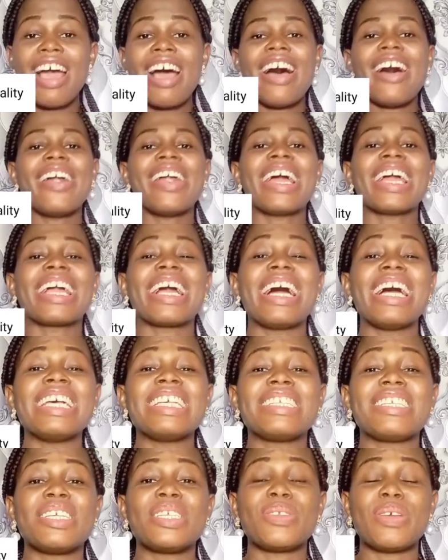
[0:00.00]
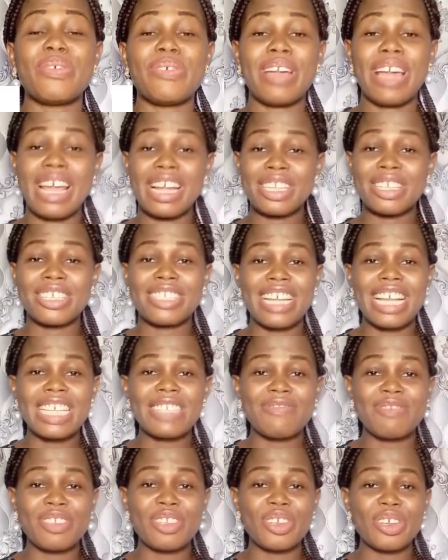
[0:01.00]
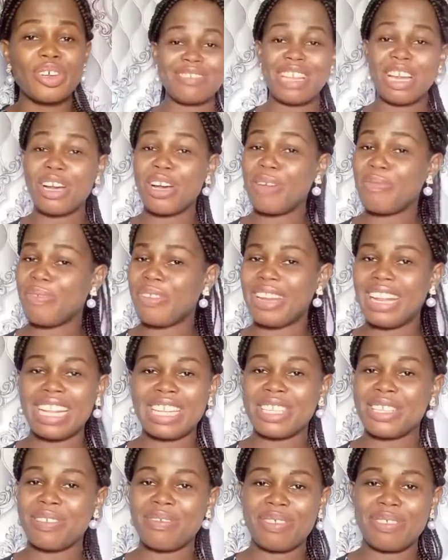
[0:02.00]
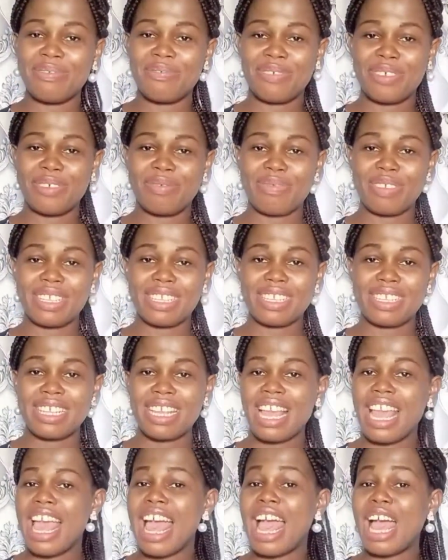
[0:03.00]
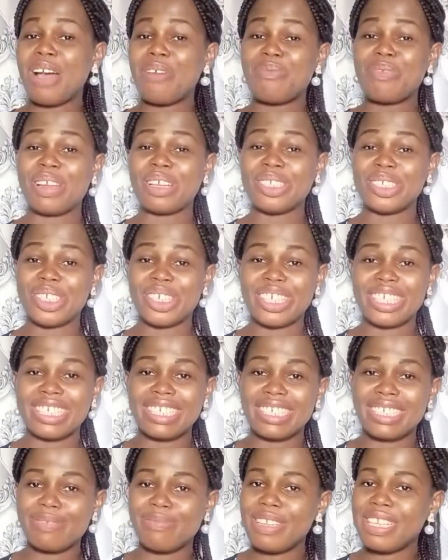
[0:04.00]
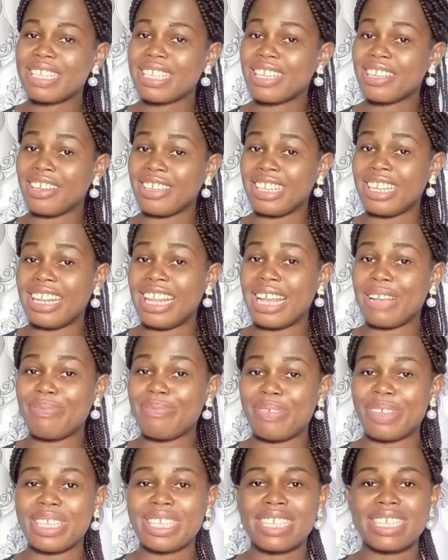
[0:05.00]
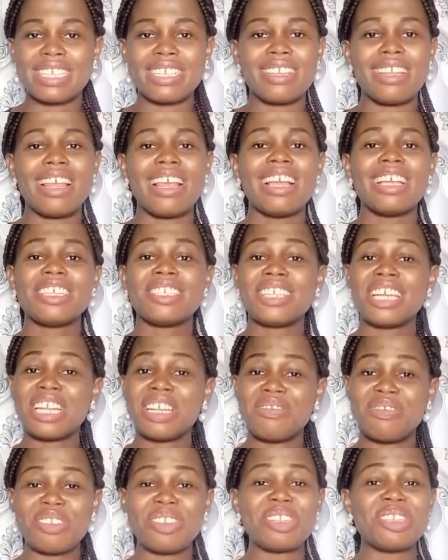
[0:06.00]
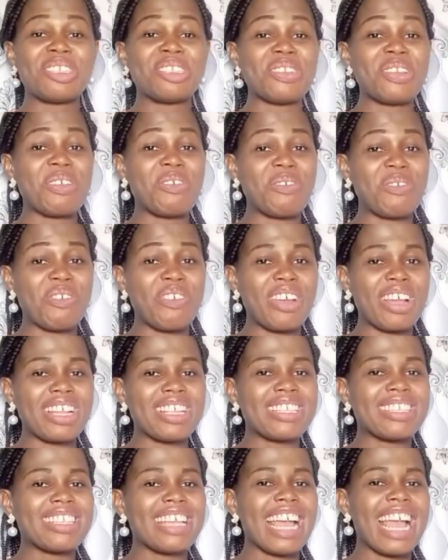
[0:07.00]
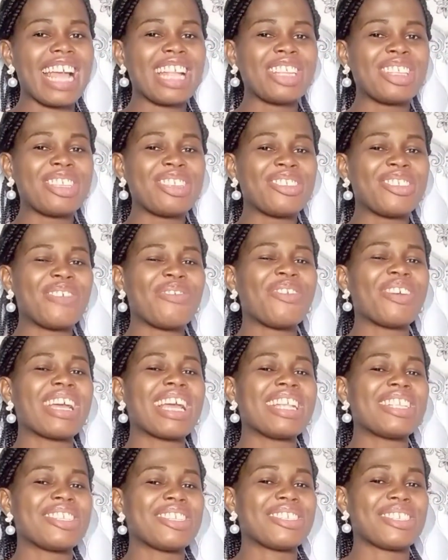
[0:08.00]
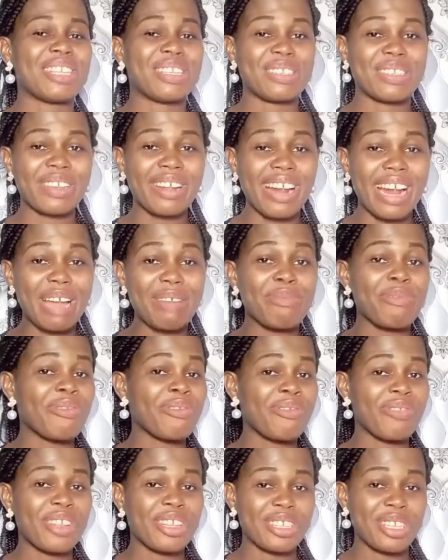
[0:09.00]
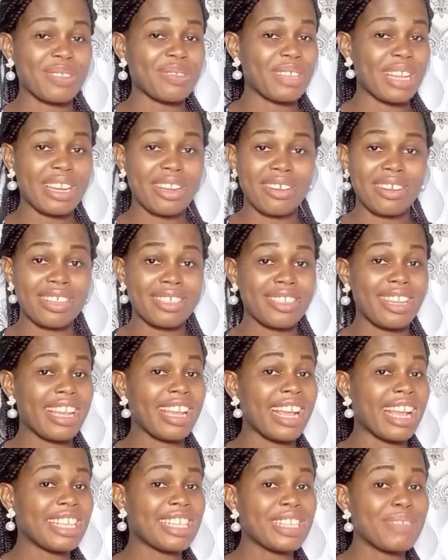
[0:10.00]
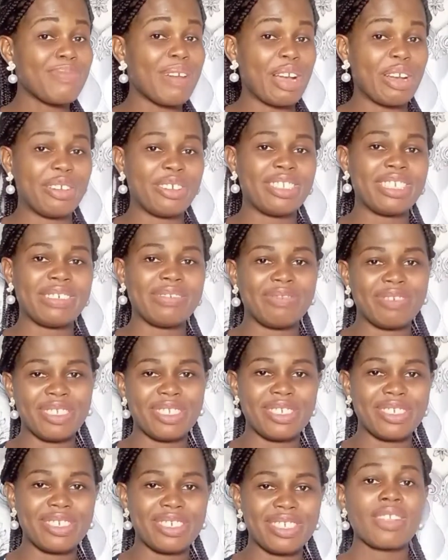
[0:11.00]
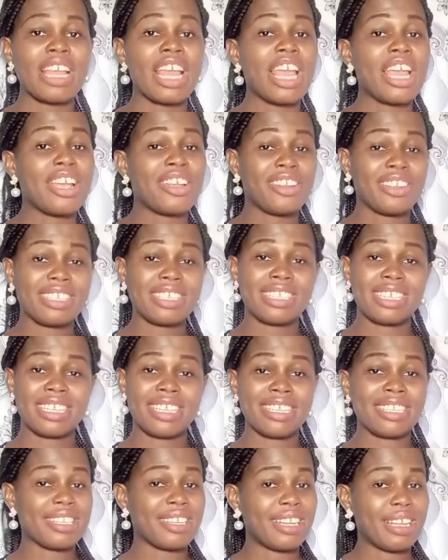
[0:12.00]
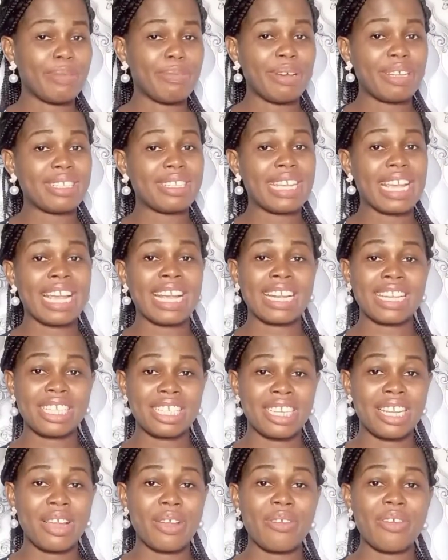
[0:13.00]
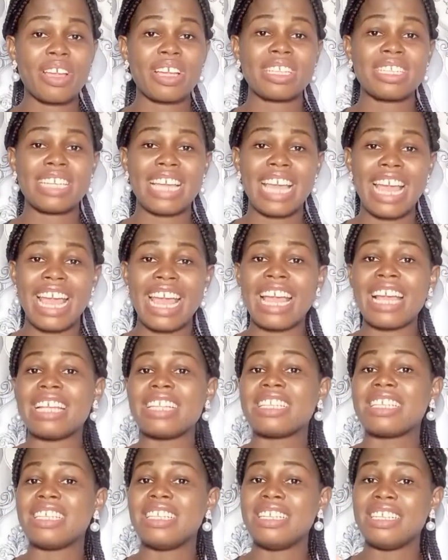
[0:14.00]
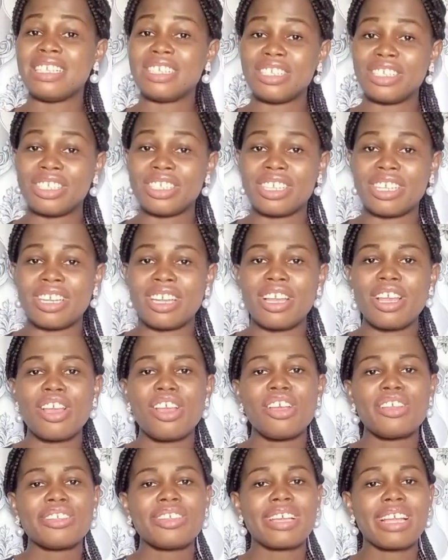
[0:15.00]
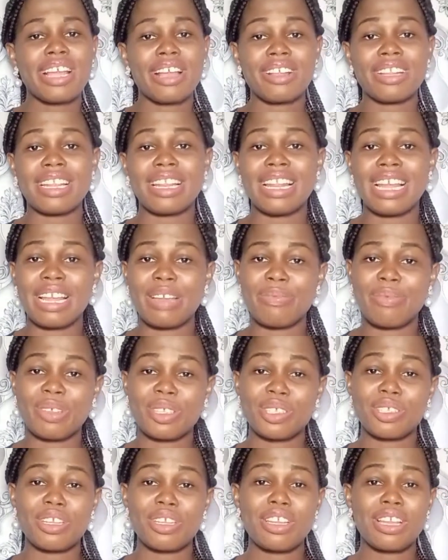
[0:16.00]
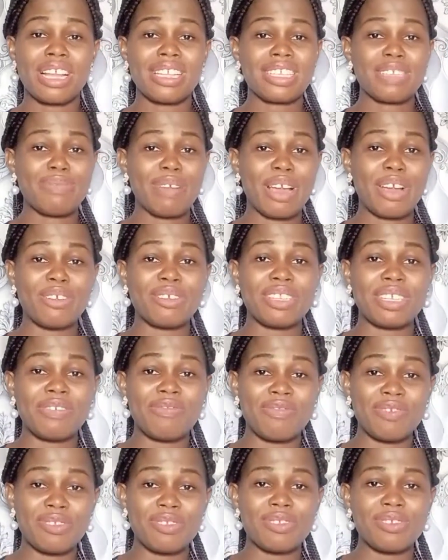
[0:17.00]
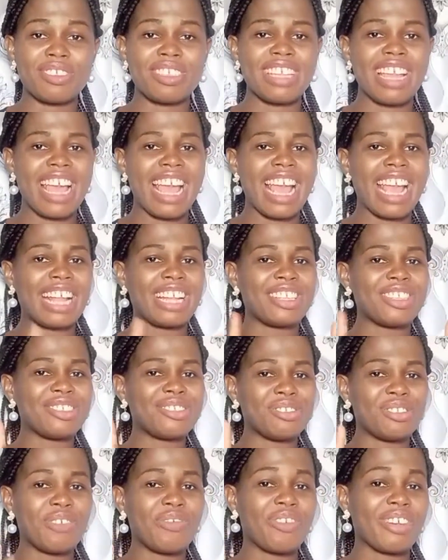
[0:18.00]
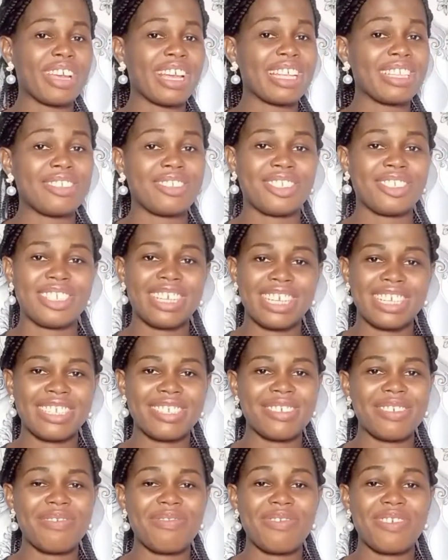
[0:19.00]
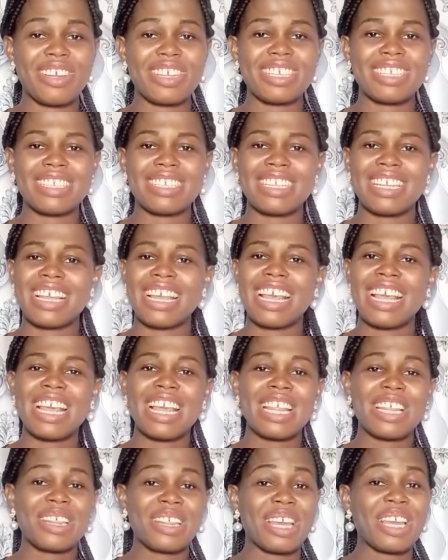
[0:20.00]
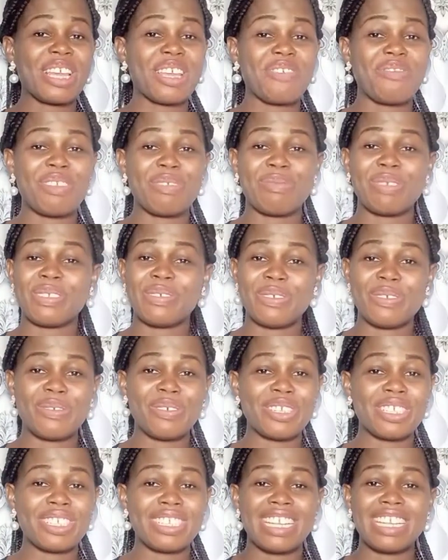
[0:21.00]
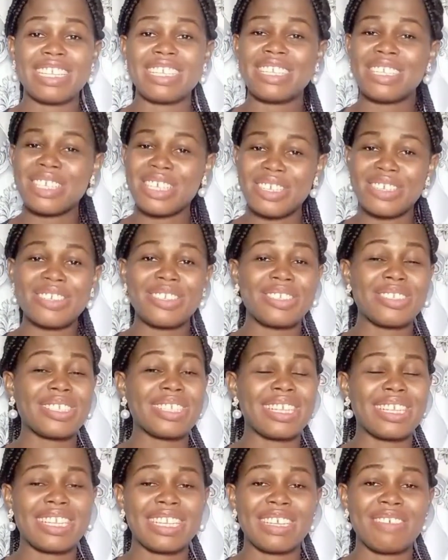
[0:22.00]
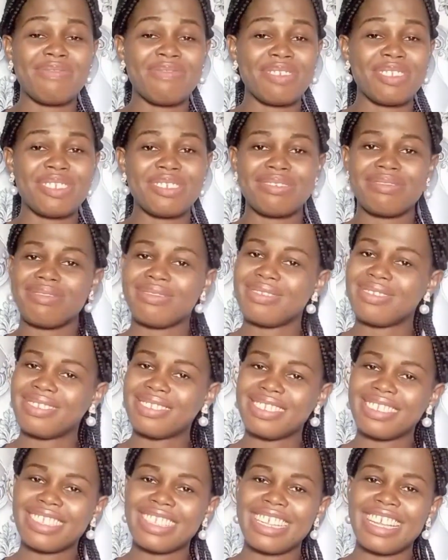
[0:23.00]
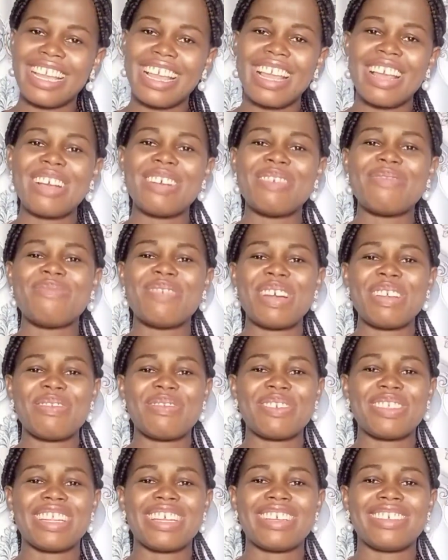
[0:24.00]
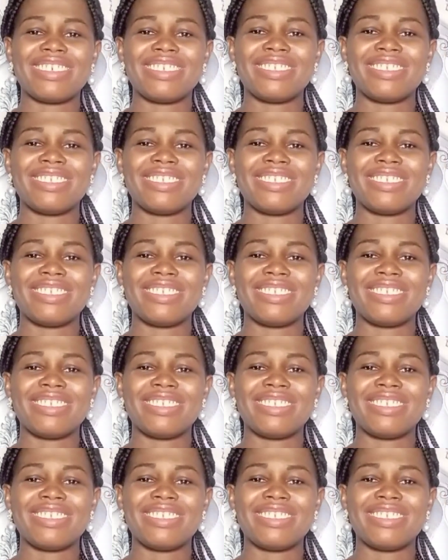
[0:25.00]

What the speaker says: Alright guys, this is where we end today's video. I hope you learned something from it. I hope you enjoyed it. Please click on the like button, share the video to your friends, and do not forget to subscribe if you're not subscribed already so you can see my older videos. You know this channel is all about the English language and literature. So click on the like button so you can see my older videos, and do not forget to share it to your friends. Thank you very much for watching, and see you soon in another video. Bye for now.